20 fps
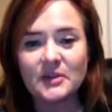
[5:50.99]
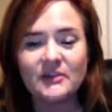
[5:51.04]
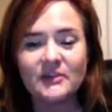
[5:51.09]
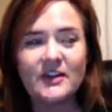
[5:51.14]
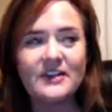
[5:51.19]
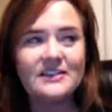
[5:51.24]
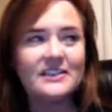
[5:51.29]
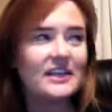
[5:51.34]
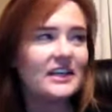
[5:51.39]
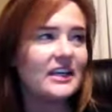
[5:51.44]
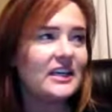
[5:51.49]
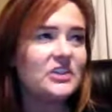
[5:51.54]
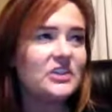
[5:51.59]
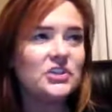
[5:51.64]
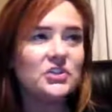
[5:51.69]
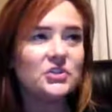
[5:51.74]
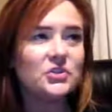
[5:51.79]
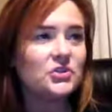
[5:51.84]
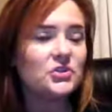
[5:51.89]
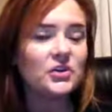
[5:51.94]
If I said it's
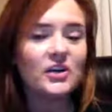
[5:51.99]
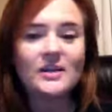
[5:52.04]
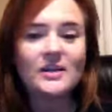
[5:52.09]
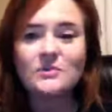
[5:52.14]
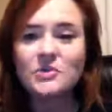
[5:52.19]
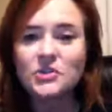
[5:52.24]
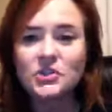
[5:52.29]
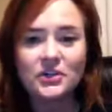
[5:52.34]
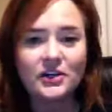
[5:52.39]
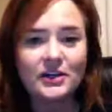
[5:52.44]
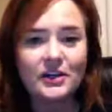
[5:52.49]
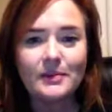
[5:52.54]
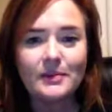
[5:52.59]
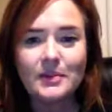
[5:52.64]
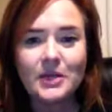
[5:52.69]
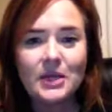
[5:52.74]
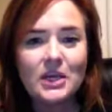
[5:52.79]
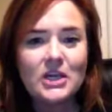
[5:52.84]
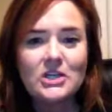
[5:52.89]
your dream trip